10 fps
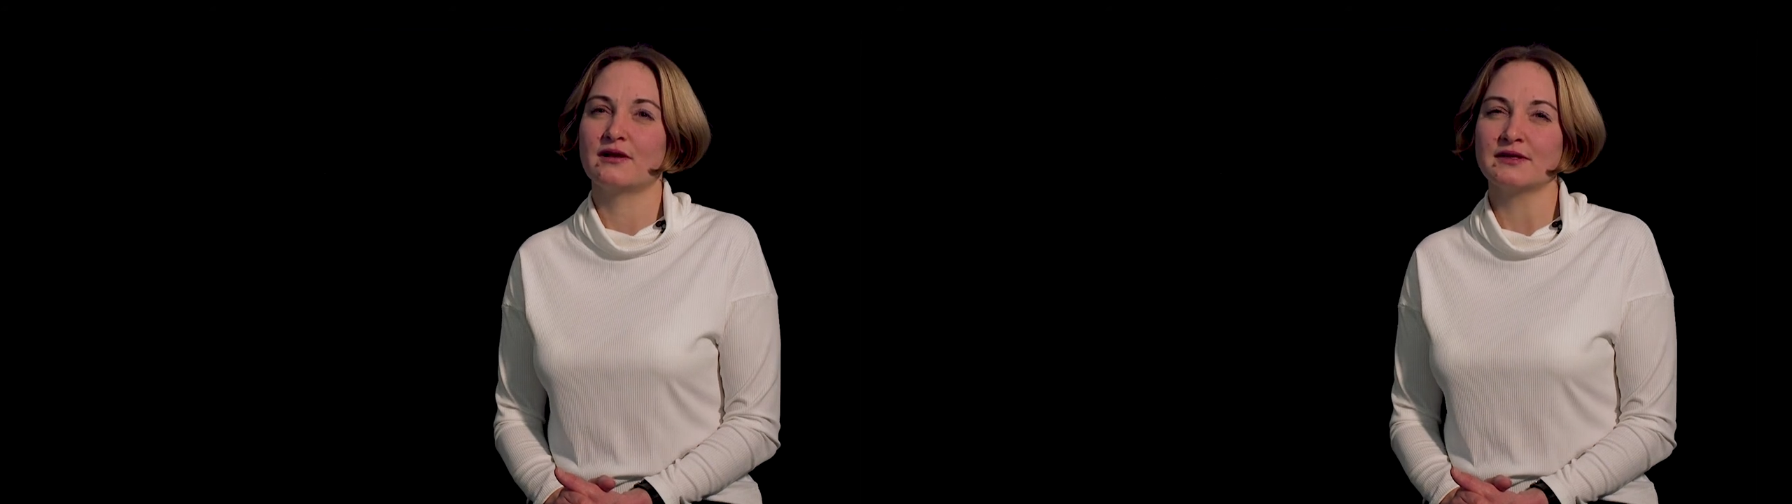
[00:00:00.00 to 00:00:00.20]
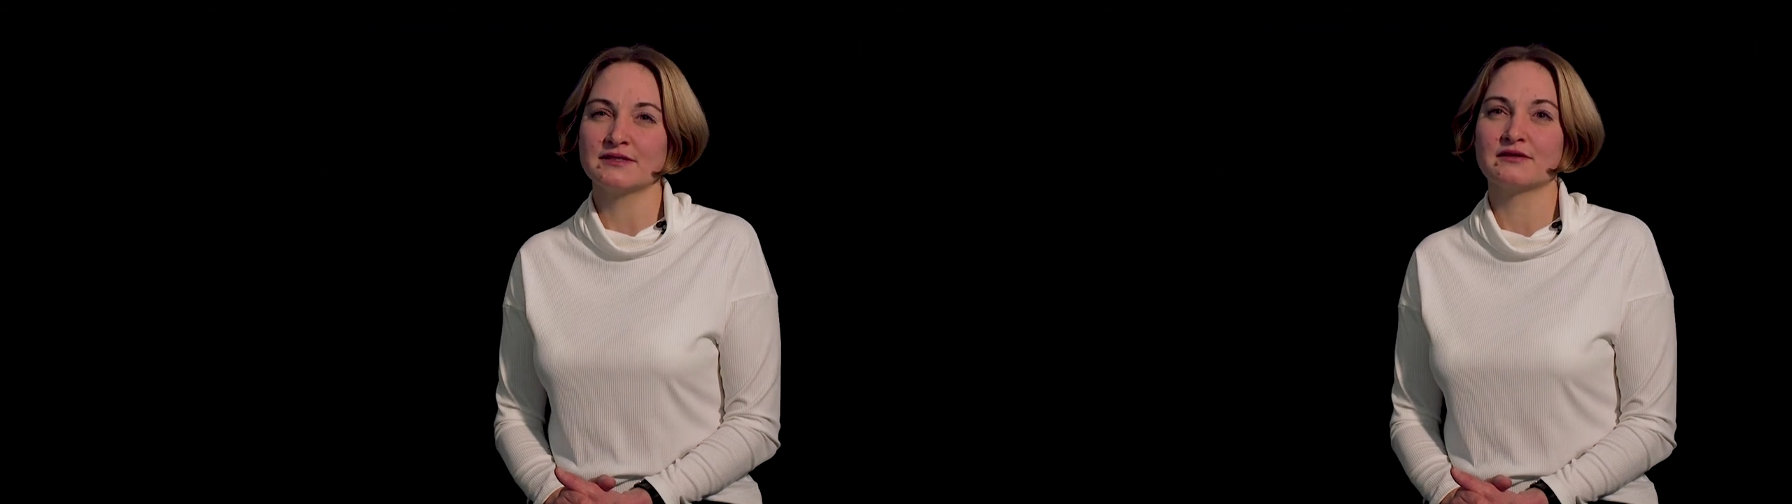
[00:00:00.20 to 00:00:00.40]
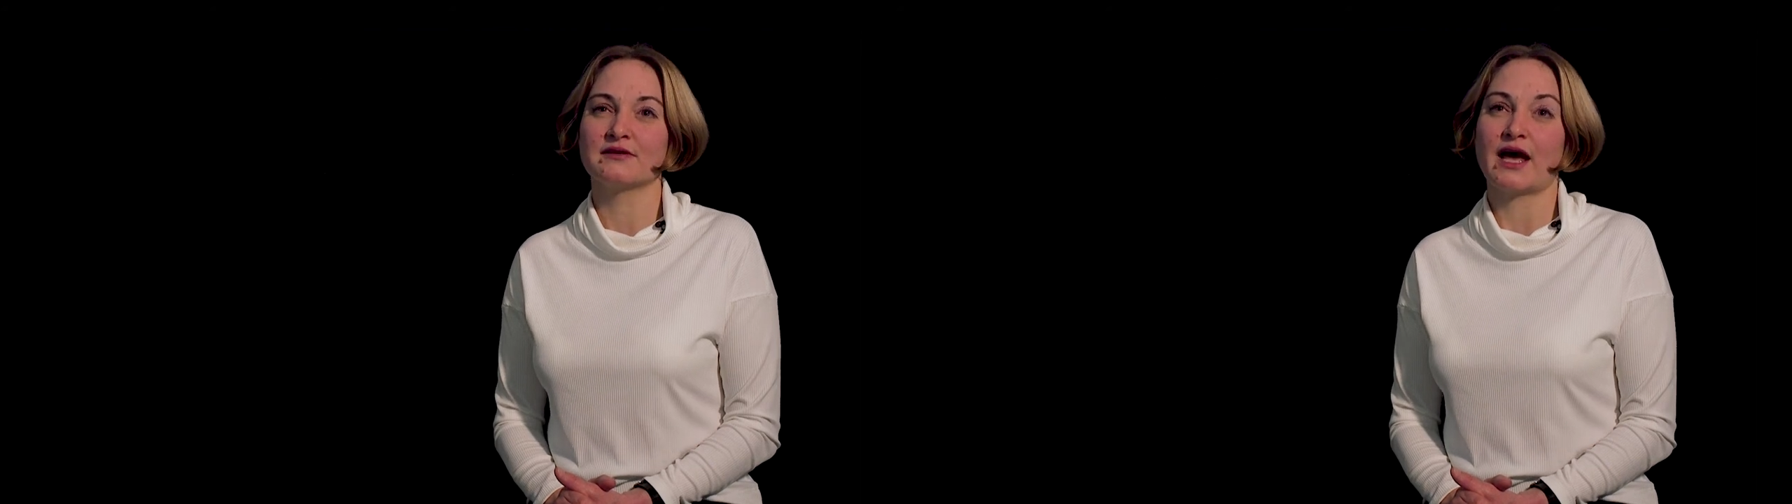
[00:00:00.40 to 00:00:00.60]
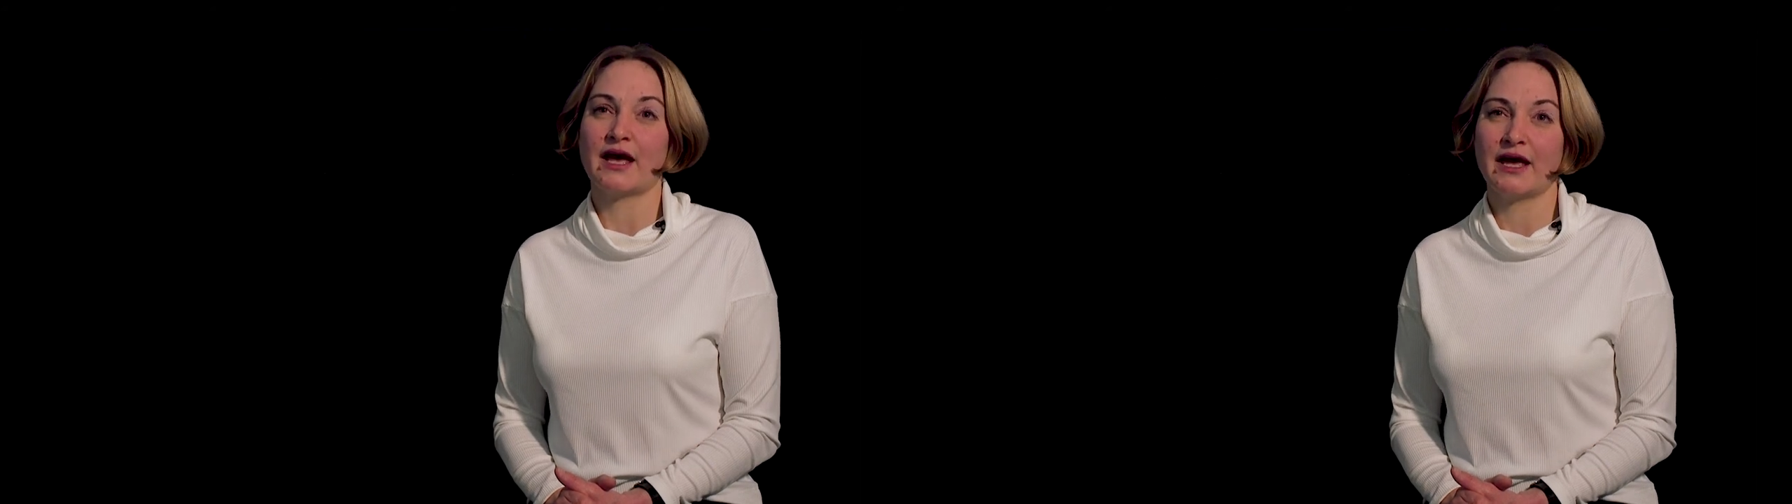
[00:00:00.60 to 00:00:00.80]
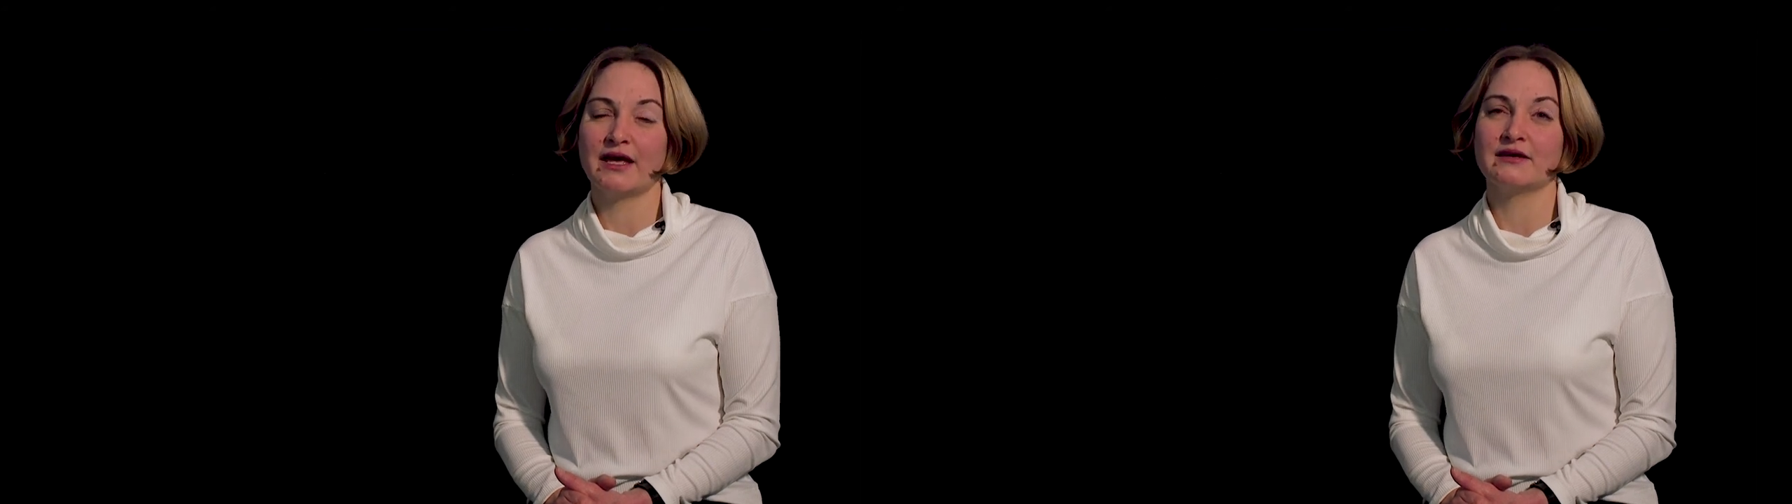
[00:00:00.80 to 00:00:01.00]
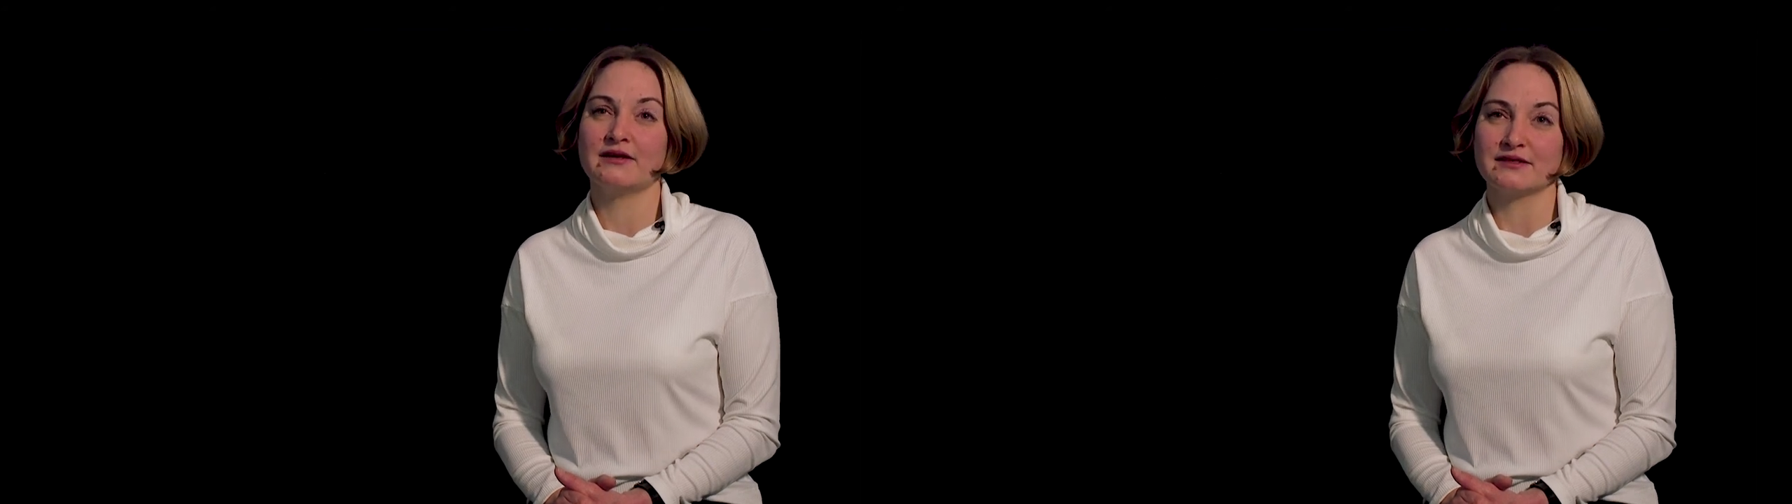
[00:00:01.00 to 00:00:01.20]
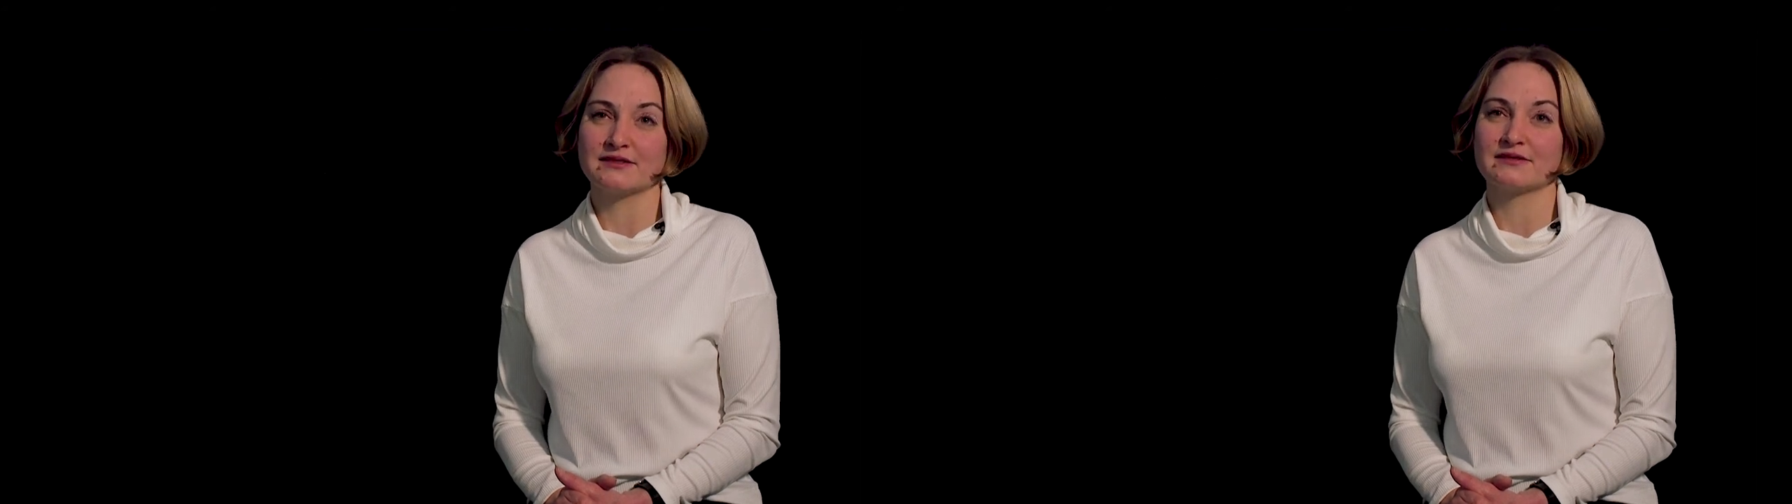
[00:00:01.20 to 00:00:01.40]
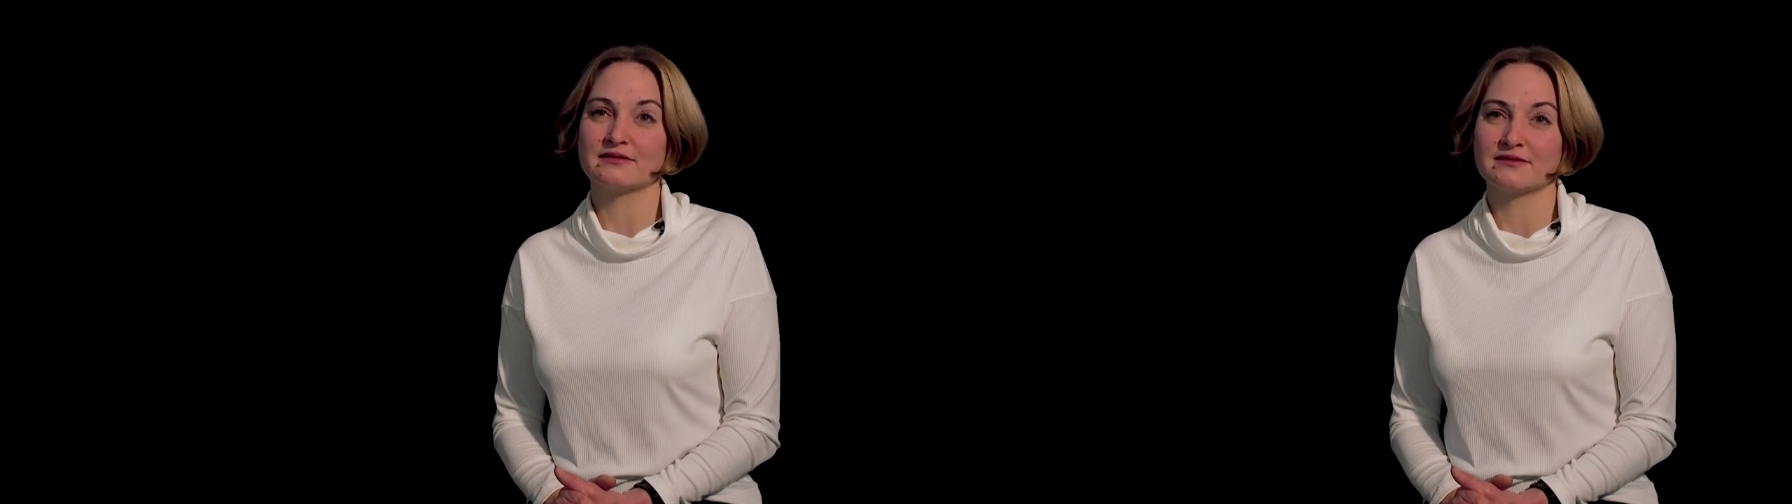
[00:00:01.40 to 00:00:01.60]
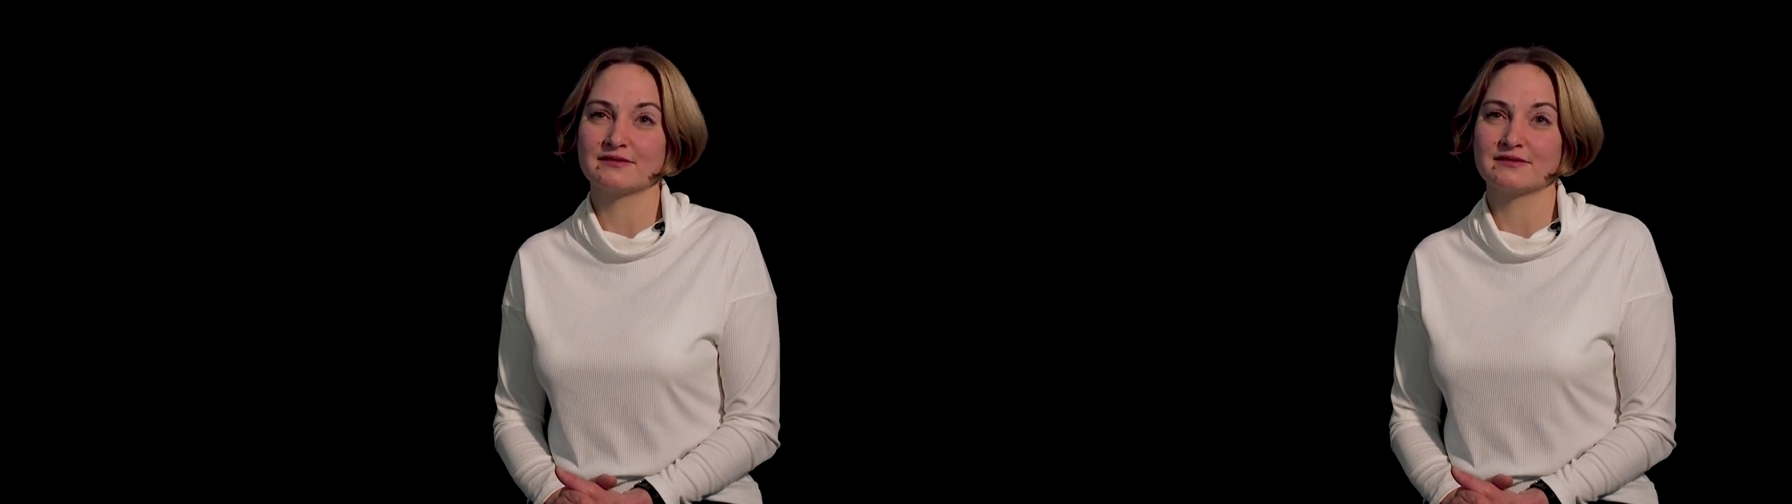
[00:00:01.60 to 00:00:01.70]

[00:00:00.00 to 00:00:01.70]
else in AES